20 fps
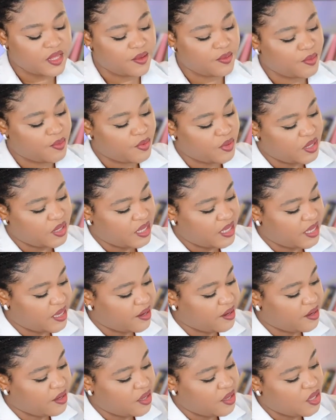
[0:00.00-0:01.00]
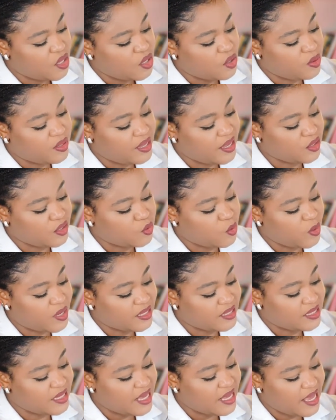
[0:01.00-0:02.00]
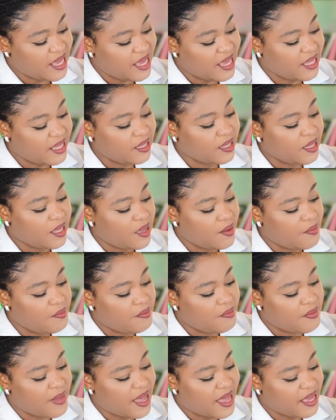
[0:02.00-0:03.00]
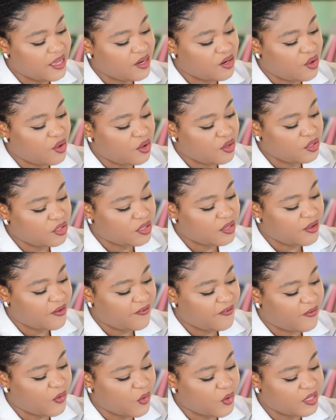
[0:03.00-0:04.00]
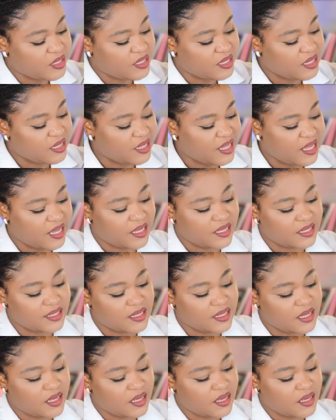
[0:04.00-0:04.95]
Let me put it here. You take 28 minus 14 days.